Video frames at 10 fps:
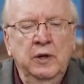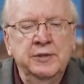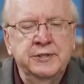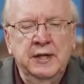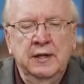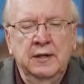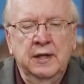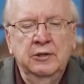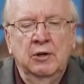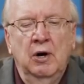will see
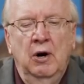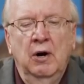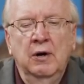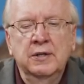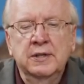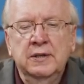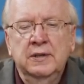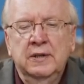it in your heart,